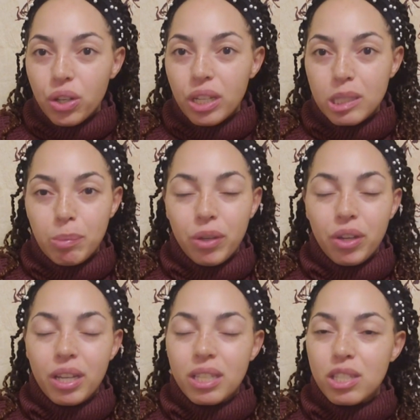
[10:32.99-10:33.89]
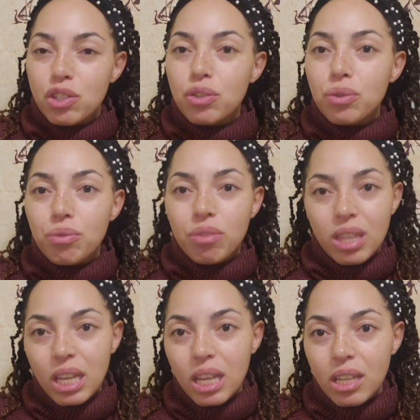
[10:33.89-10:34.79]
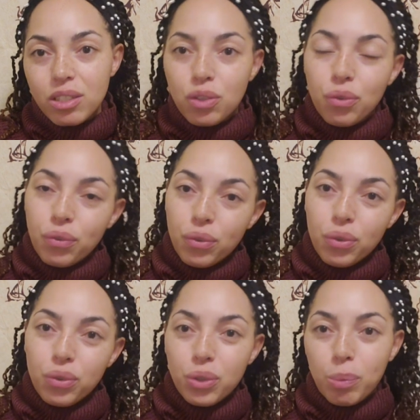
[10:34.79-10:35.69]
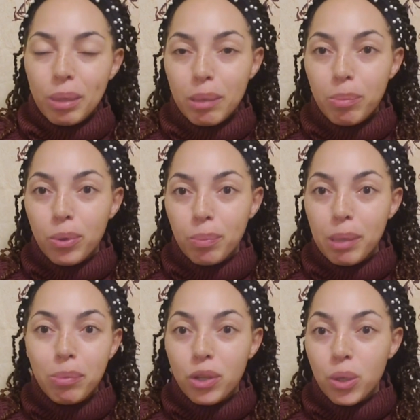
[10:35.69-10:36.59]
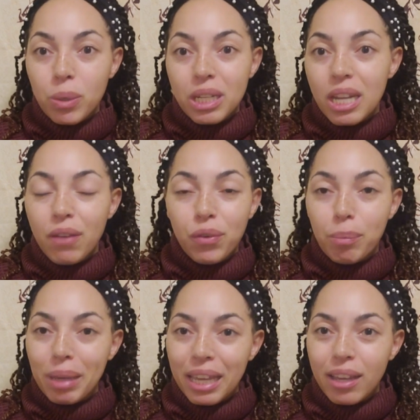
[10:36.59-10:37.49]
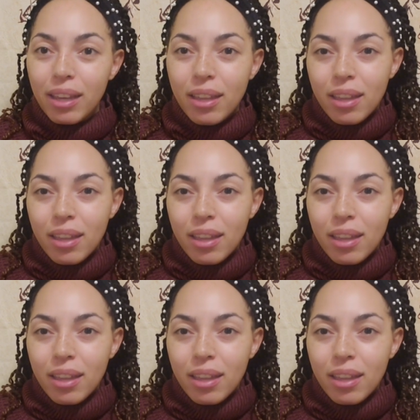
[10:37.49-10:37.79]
experience new things, new food, new people, people you would never meet.